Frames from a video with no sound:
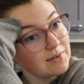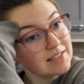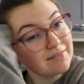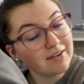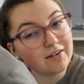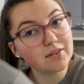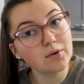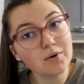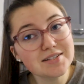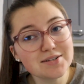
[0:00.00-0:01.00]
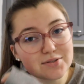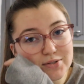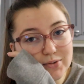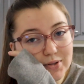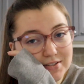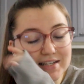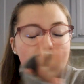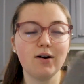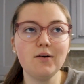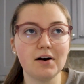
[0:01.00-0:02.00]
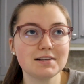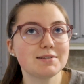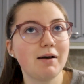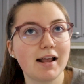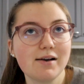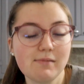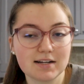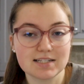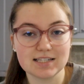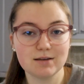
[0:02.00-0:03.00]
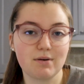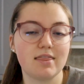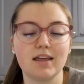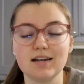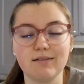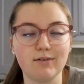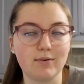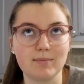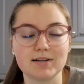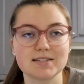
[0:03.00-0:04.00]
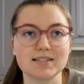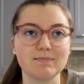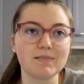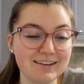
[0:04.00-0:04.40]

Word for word: once I found out there was no school I was like oh awesome I can go back to sleep and then never went back to sleep.